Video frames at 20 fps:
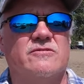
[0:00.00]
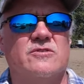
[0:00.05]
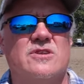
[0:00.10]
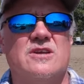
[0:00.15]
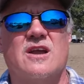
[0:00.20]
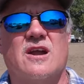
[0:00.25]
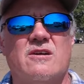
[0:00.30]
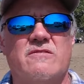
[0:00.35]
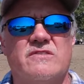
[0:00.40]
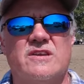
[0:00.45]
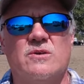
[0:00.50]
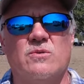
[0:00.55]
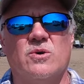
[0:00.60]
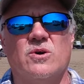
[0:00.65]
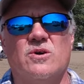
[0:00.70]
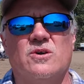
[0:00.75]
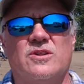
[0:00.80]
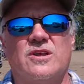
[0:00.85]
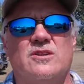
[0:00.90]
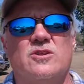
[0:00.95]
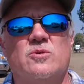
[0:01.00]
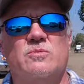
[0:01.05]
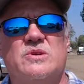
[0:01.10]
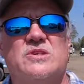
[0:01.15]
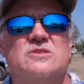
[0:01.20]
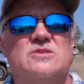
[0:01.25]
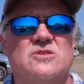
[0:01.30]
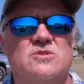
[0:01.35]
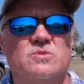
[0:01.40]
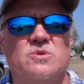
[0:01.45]
for the RV world and their
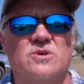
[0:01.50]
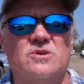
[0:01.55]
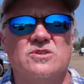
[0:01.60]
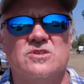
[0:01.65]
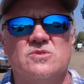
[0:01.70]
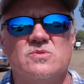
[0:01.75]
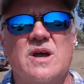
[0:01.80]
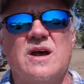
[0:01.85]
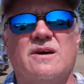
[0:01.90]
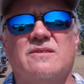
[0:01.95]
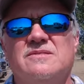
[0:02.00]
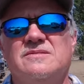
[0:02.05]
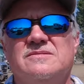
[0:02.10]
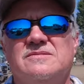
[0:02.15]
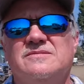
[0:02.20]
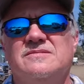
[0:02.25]
business world as well.